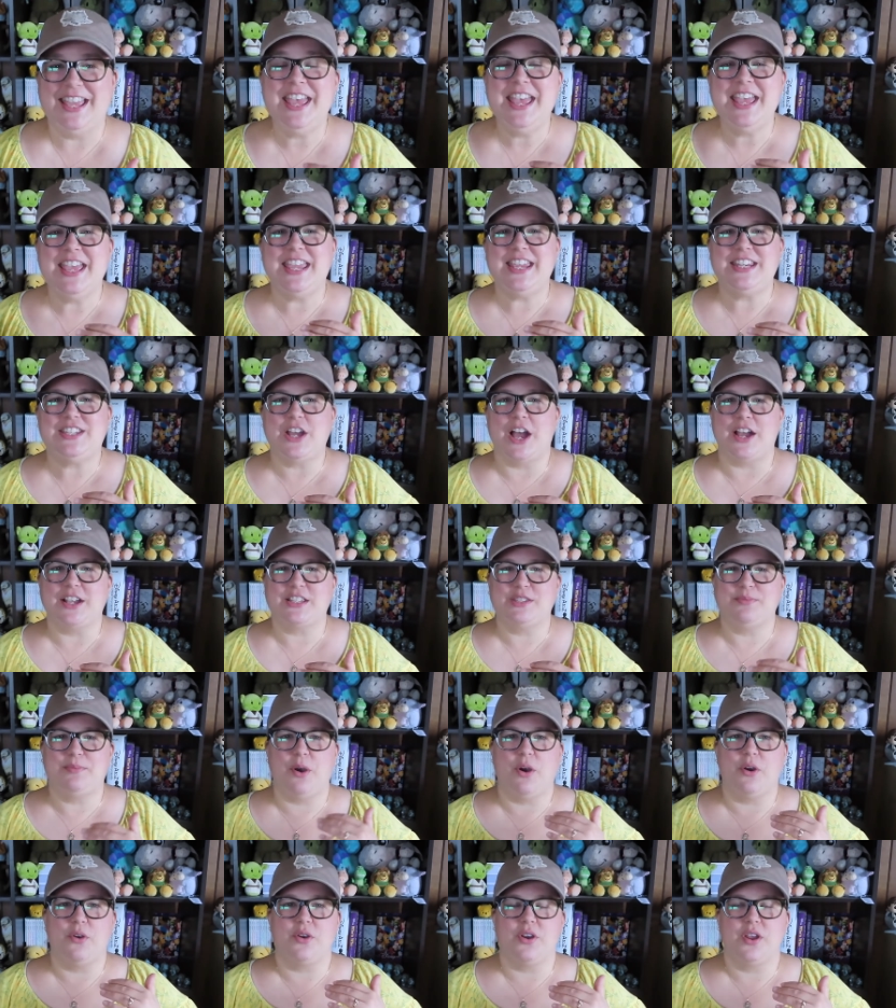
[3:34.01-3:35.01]
He talks
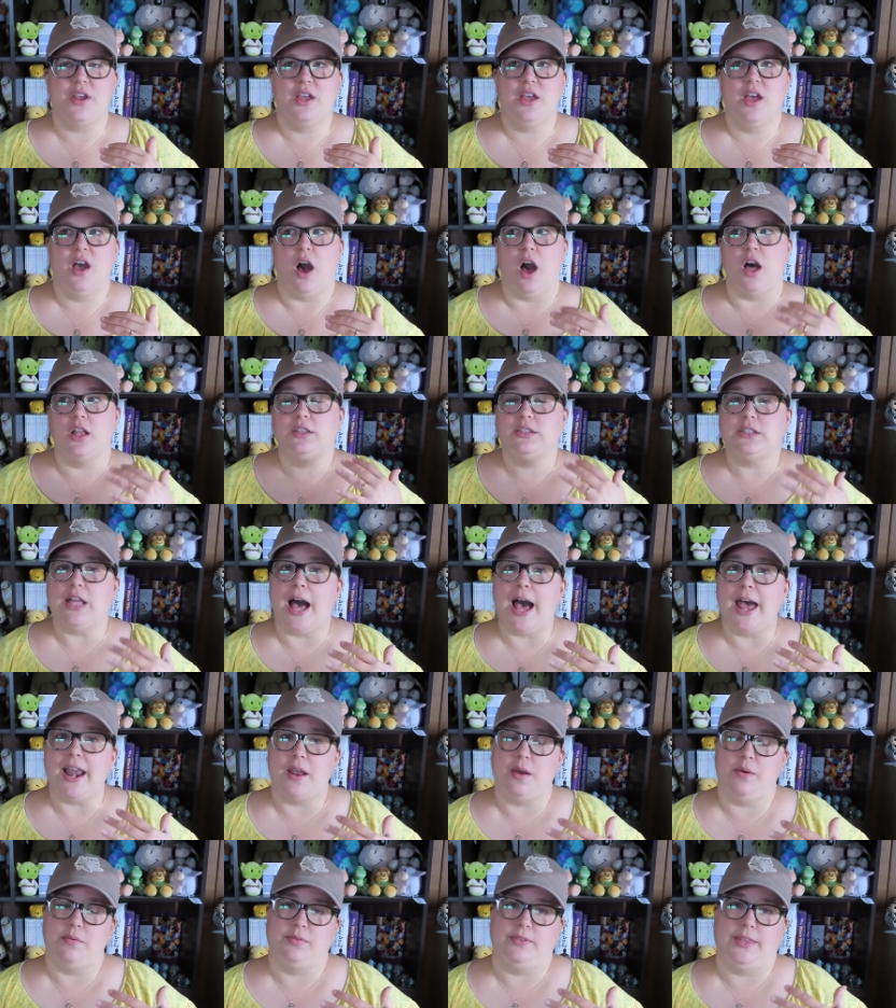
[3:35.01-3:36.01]
about a
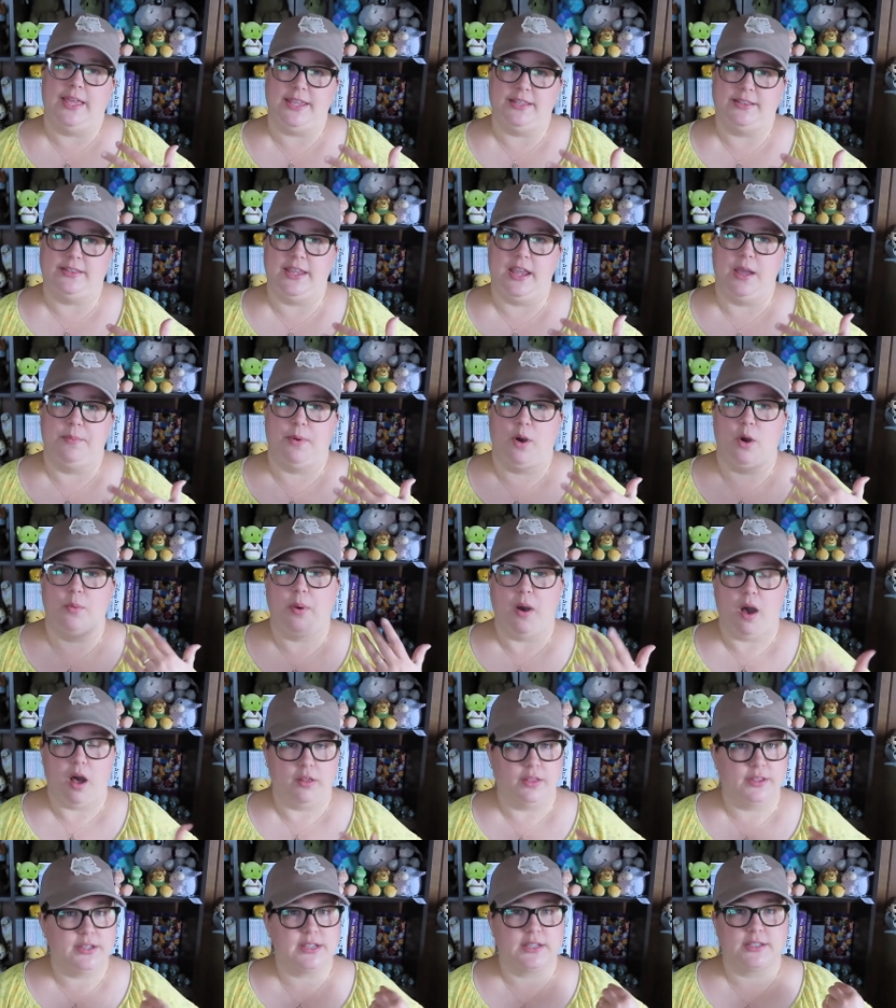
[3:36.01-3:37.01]
lot lately about
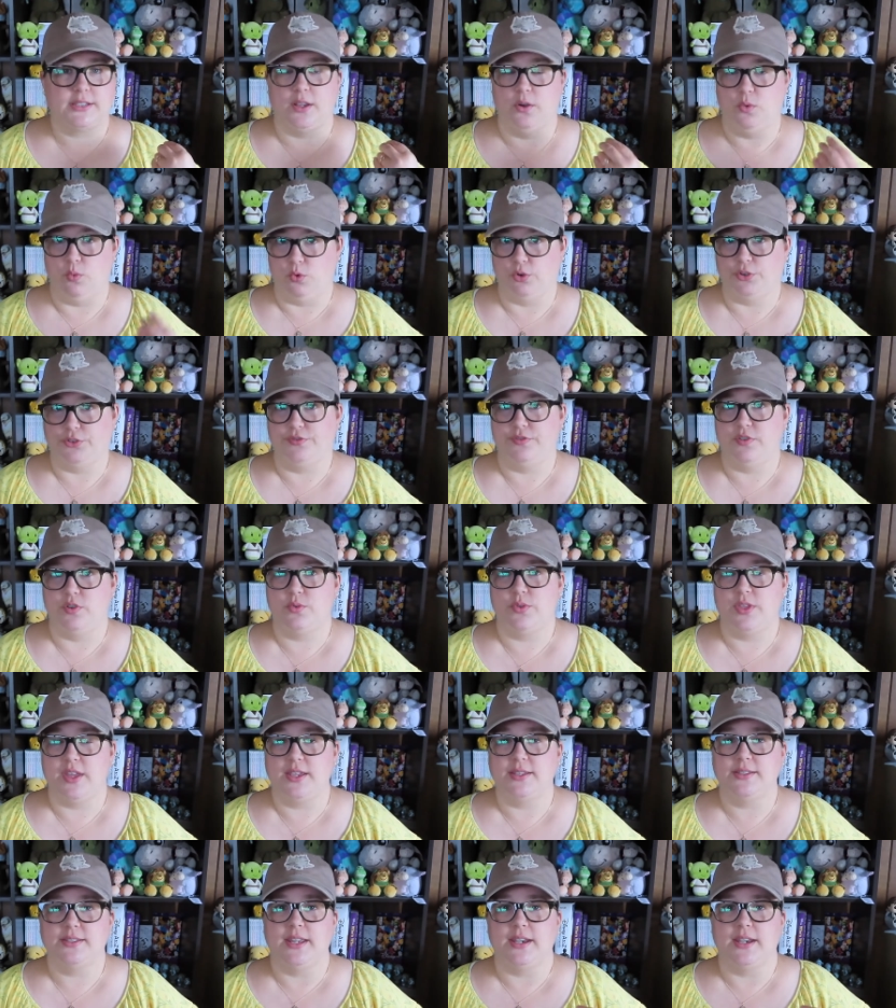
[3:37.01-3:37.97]
politics and worldview things,